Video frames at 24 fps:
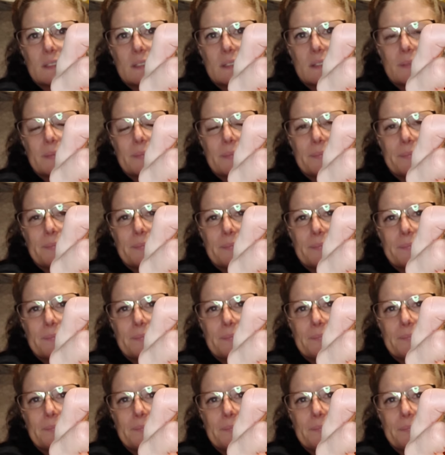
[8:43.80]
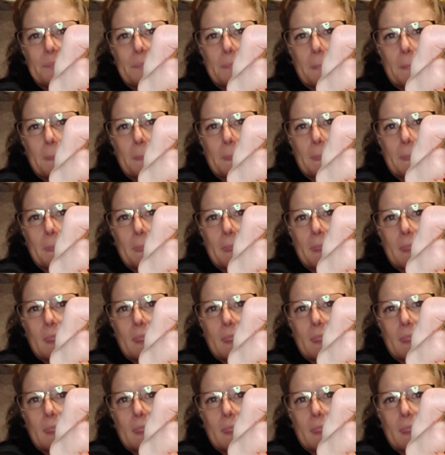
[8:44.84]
No one is speaking in this clip.